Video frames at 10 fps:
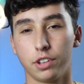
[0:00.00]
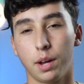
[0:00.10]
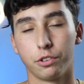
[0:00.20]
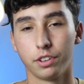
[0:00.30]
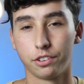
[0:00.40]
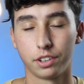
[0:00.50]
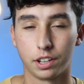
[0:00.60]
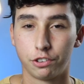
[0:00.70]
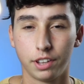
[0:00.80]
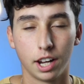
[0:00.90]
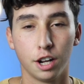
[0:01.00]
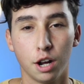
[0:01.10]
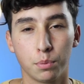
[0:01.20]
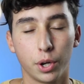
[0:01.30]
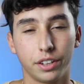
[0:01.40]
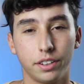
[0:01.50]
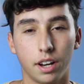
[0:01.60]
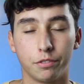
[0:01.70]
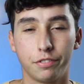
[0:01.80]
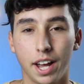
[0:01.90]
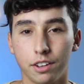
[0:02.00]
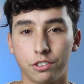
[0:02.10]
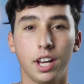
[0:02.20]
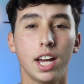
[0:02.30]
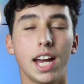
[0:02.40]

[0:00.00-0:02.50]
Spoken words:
So that was nice. I could set it up, break it down fast.